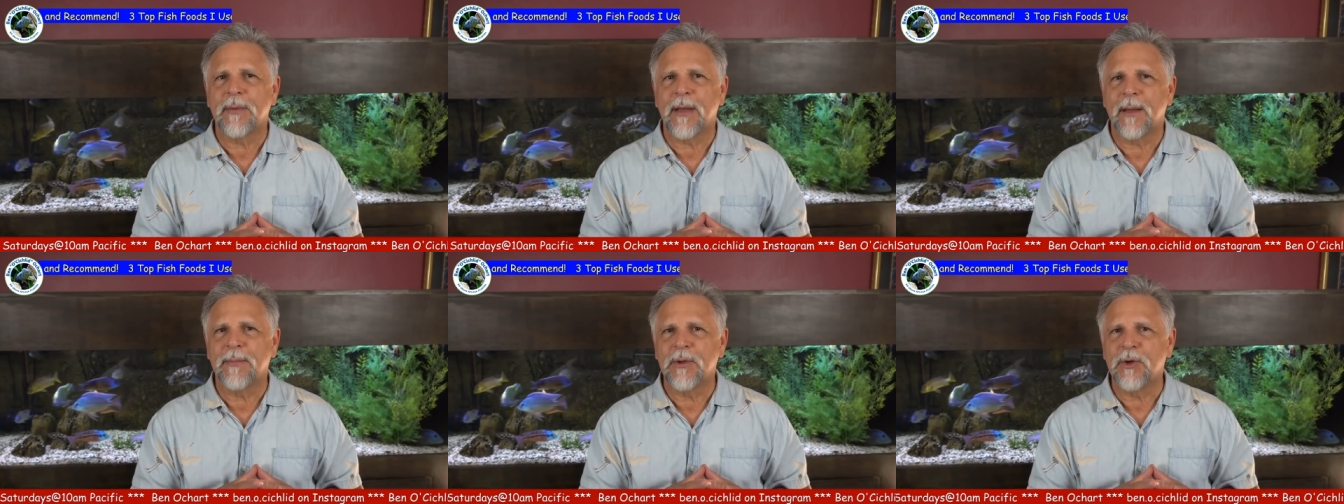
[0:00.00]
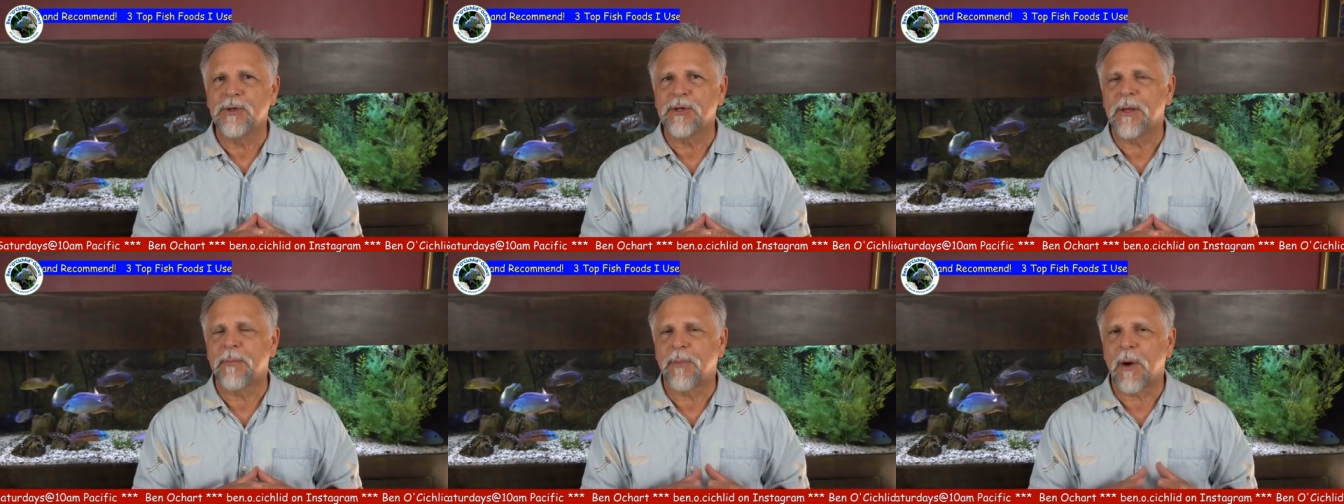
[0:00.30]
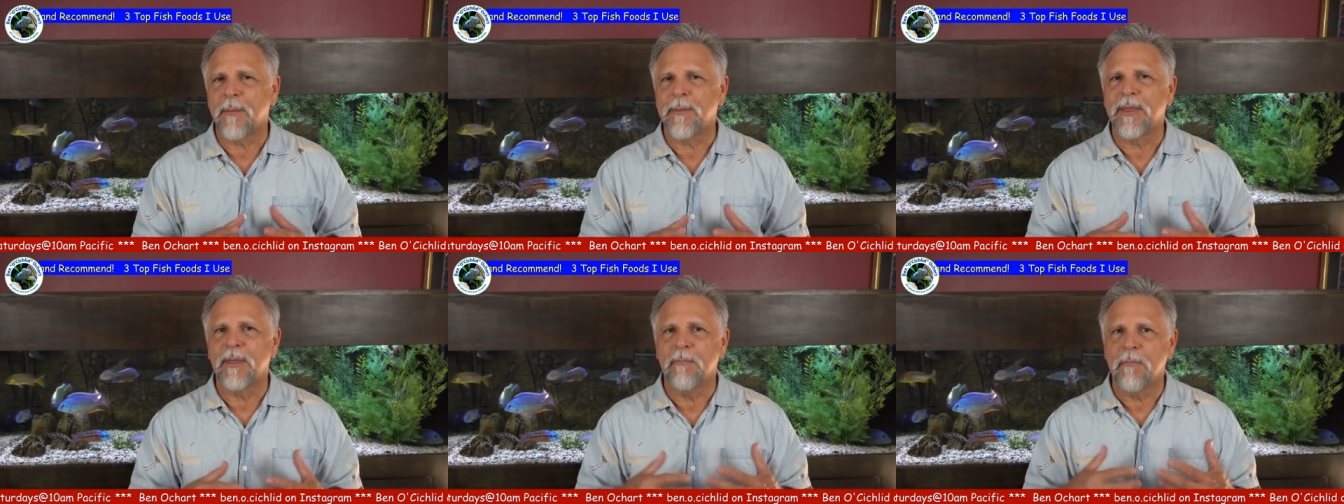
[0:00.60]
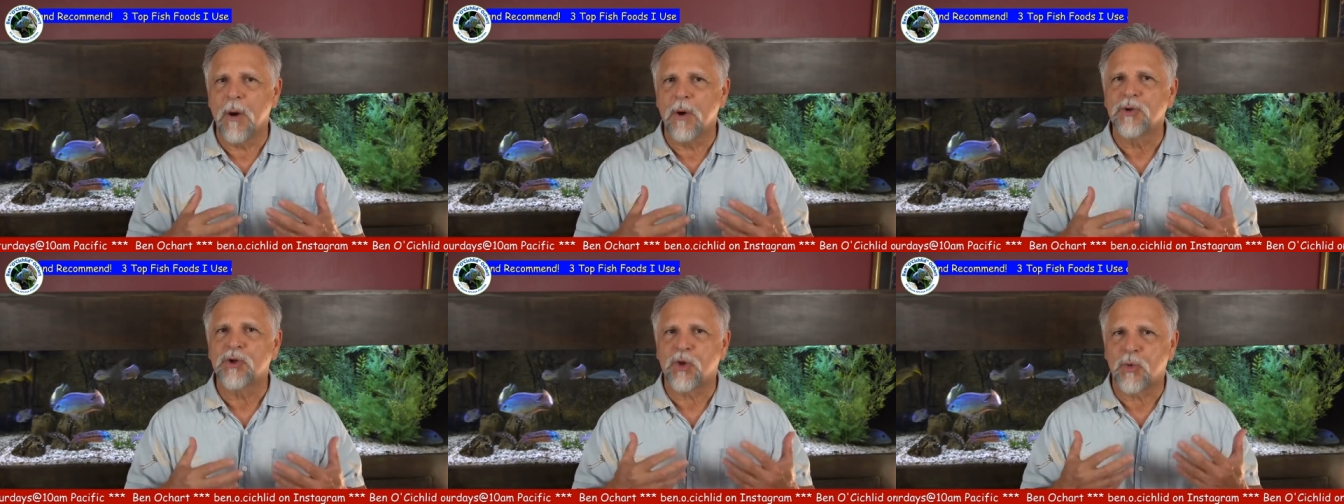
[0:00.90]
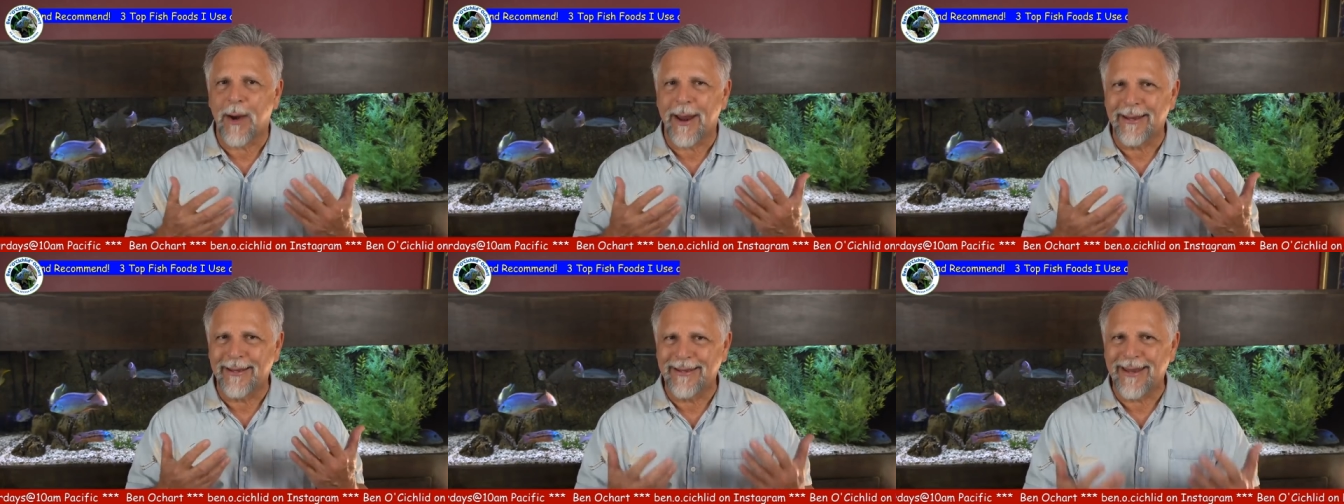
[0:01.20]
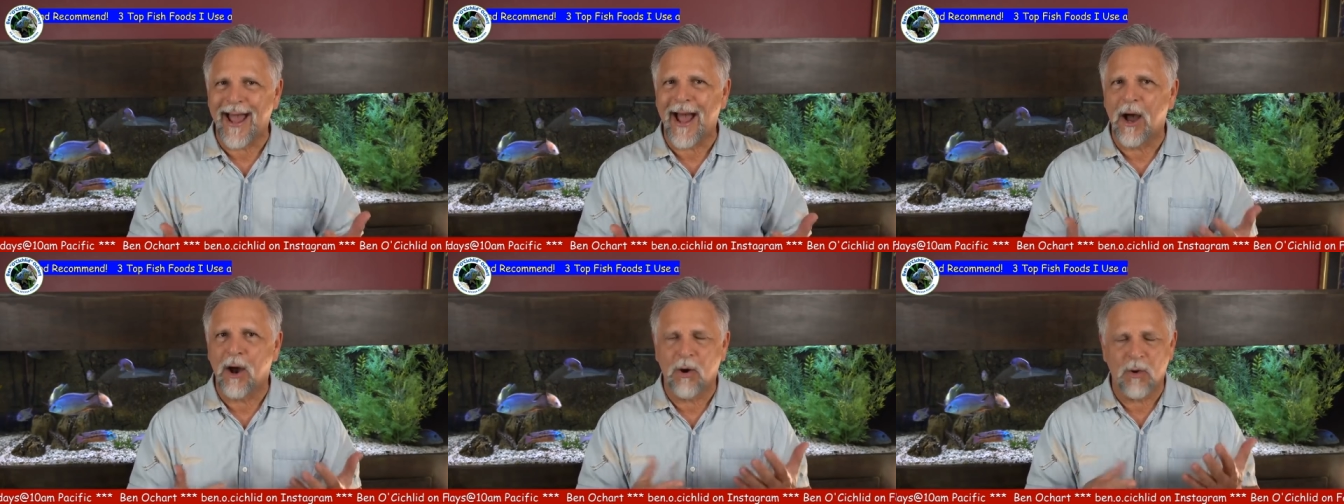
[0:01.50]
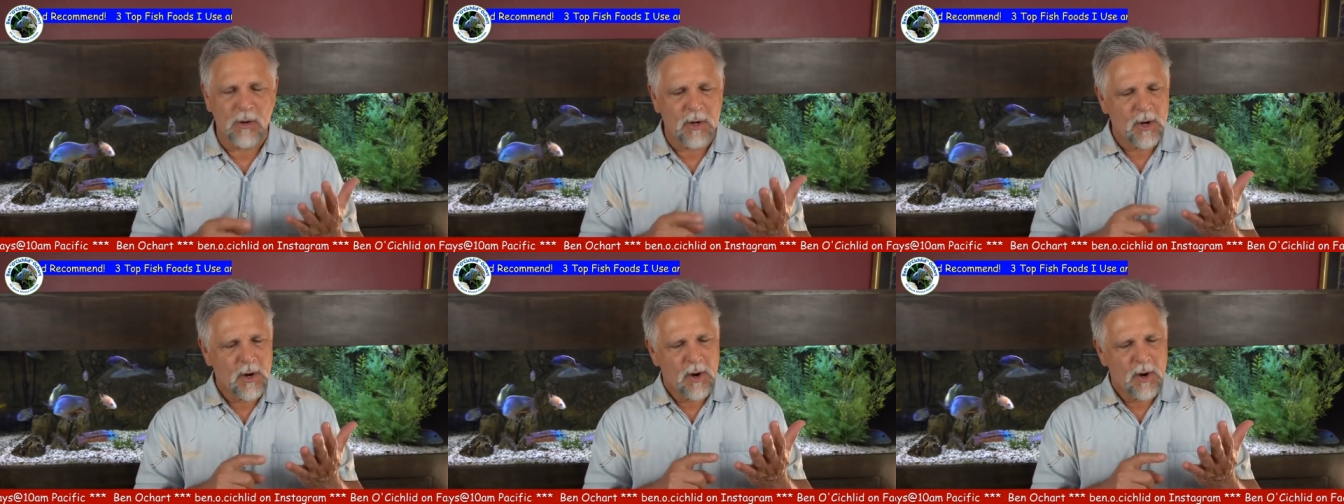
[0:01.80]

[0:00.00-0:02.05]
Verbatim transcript: I'm using probably the most right now